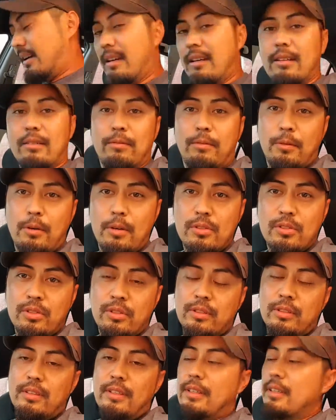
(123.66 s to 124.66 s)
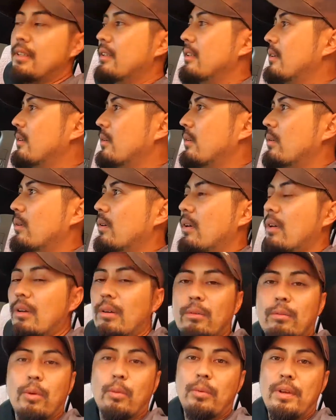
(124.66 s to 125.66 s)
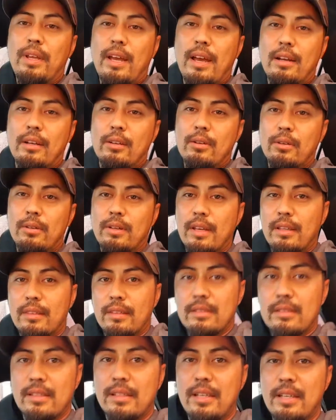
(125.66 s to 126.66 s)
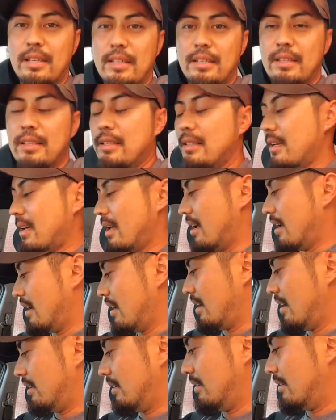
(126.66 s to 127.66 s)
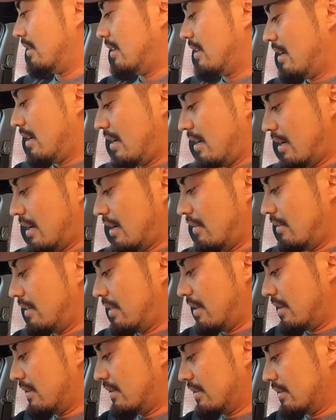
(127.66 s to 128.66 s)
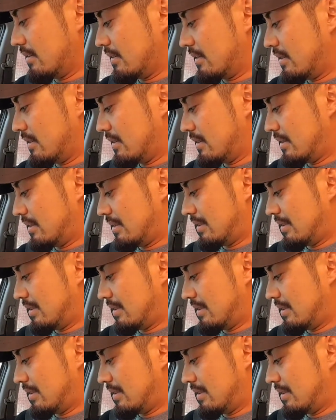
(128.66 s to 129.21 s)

and unfortunately when we had to go get this key and everything else